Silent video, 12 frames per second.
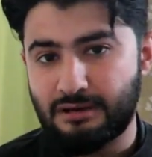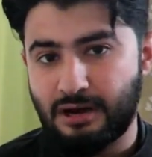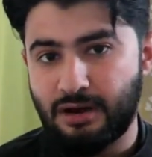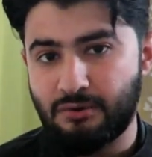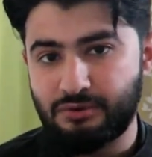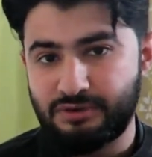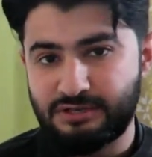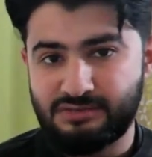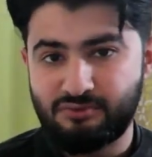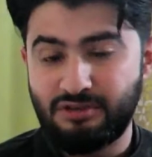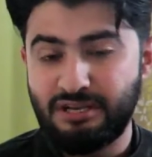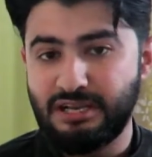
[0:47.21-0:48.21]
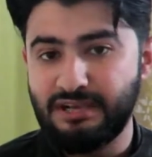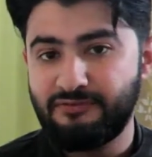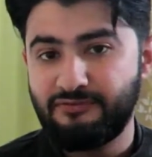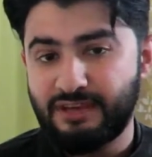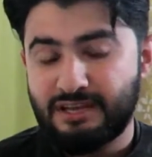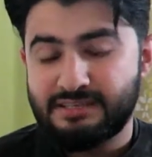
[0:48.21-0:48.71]
around us. We live
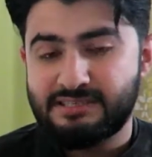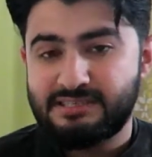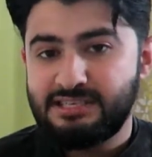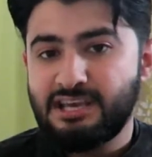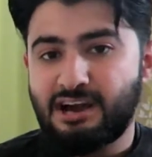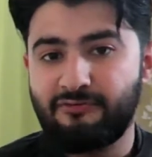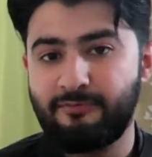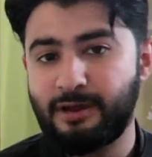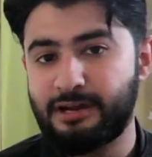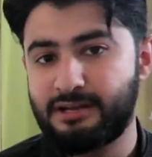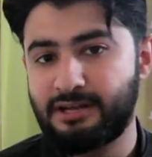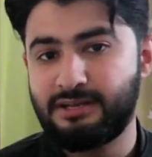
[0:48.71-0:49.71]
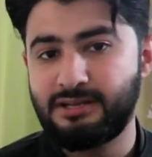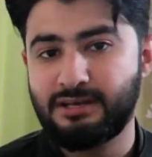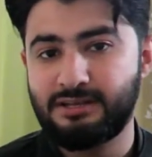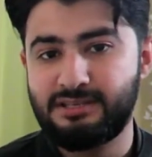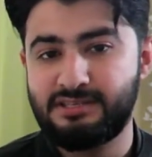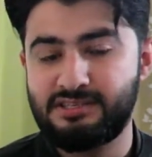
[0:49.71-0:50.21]
in a sea of bacteria.
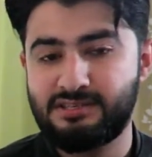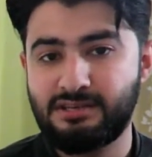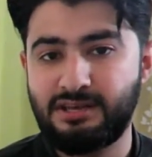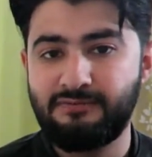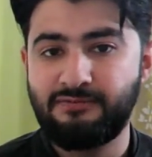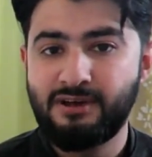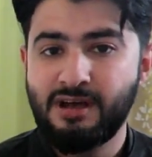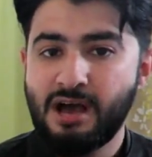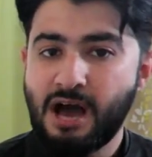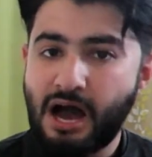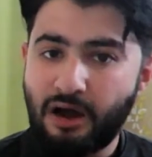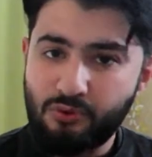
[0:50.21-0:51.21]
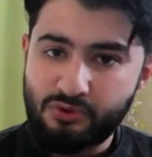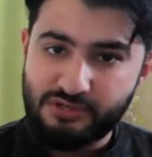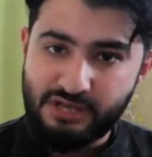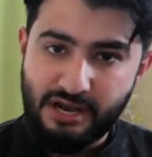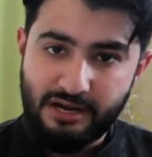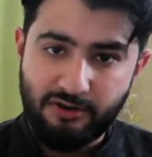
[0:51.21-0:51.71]
These live
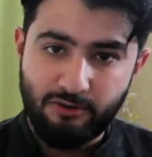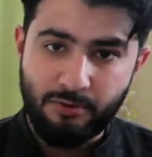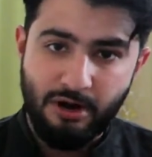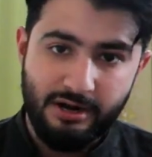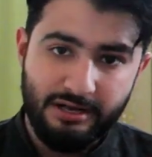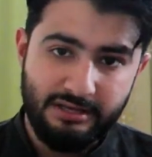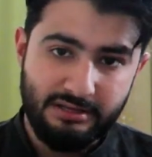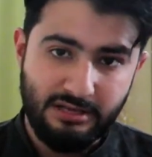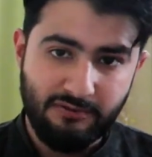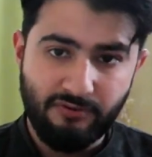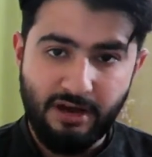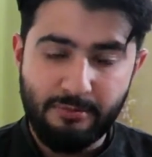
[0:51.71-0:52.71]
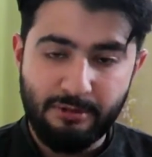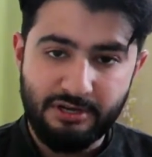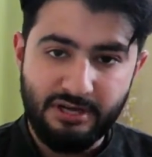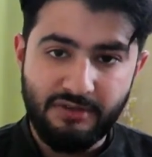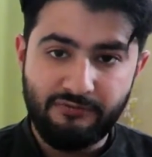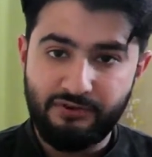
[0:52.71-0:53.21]
outside our body in the environment
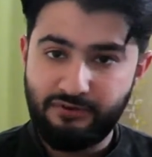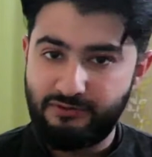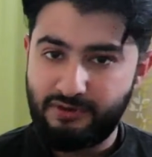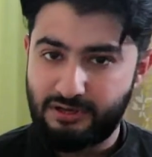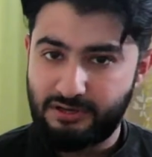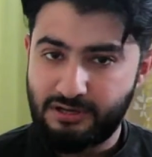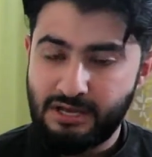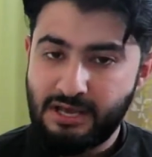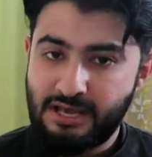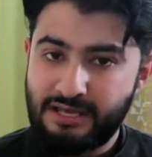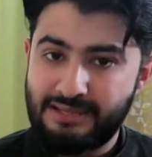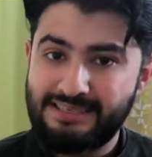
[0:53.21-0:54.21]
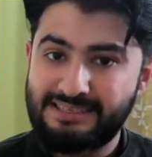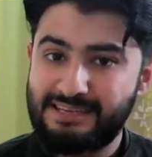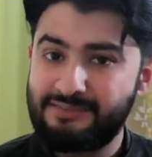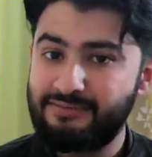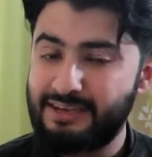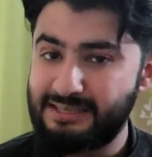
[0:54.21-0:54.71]
everywhere, and these
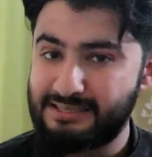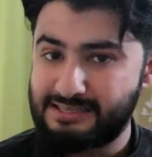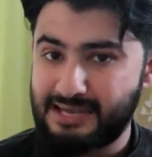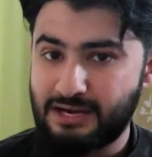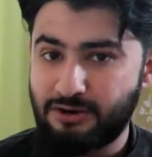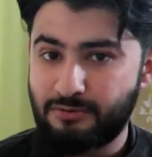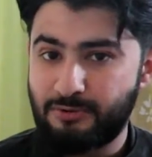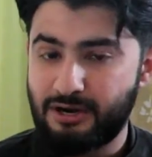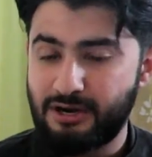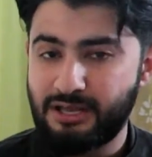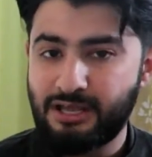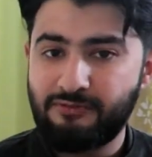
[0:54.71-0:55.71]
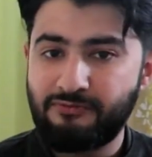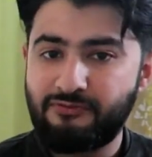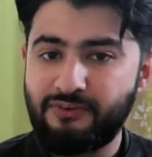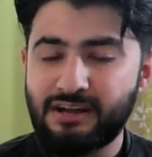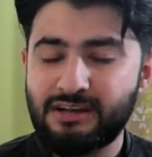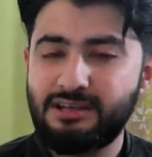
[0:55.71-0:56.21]
live inside our body. In
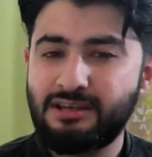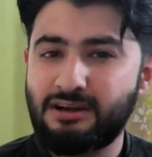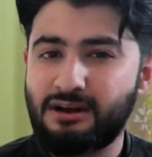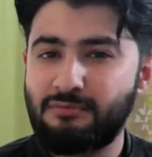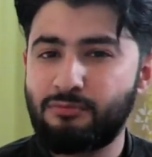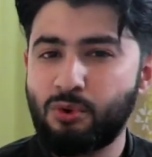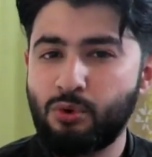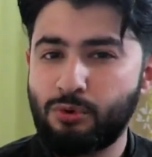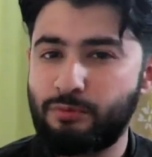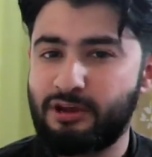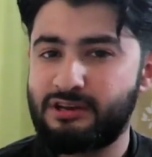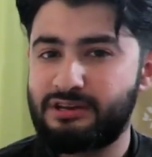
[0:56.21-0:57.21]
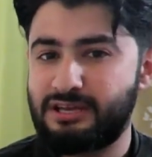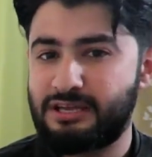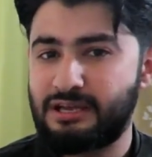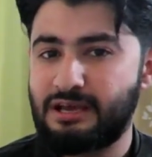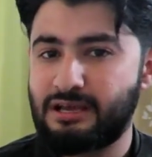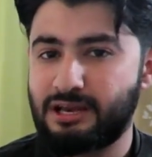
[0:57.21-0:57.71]
fact, there are more
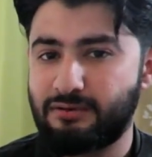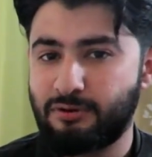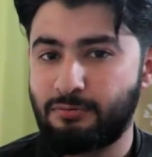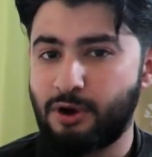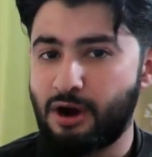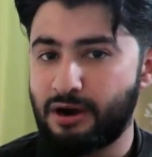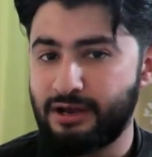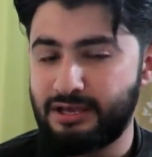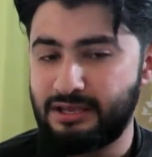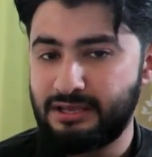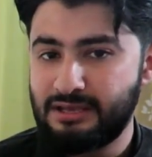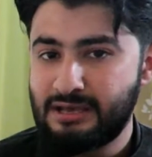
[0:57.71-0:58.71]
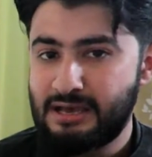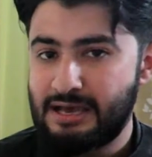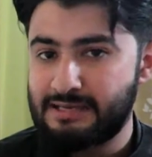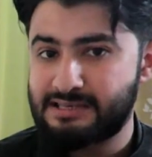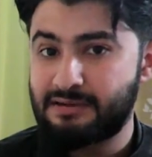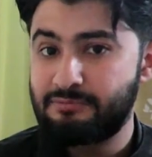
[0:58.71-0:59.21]
bacteria in our body
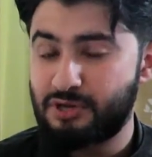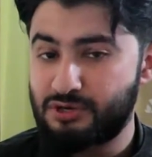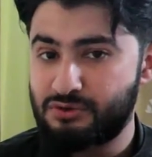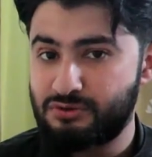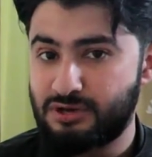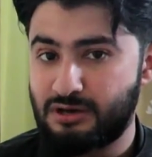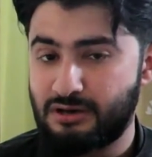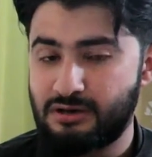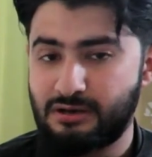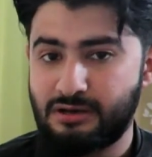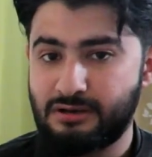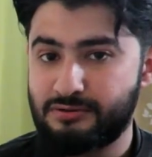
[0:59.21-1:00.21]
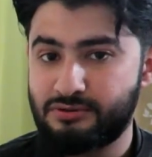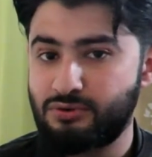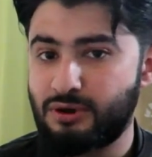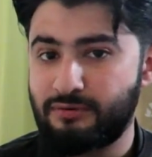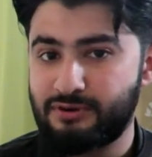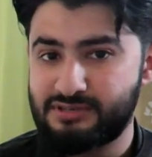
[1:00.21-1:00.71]
as compared to
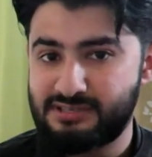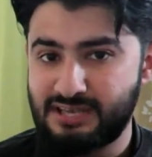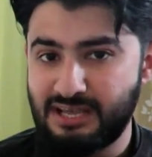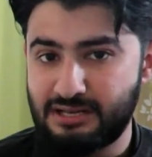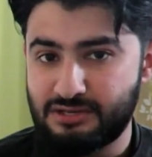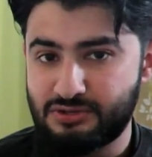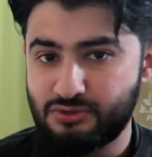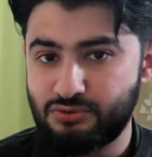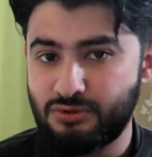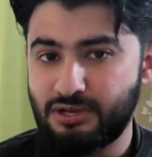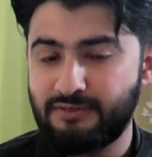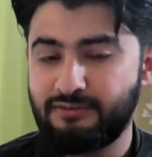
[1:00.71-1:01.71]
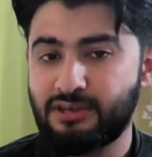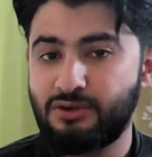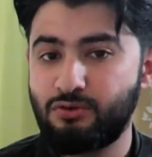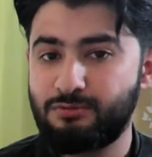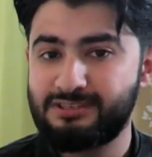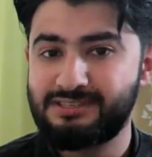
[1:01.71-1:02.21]
the living
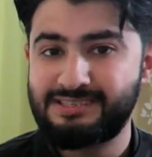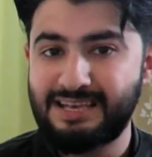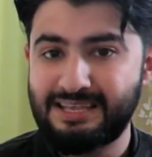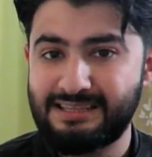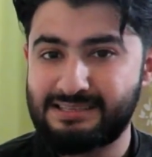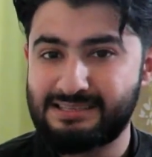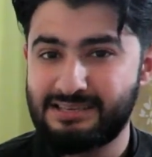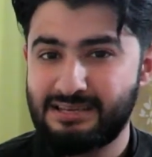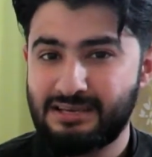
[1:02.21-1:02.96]
human cells.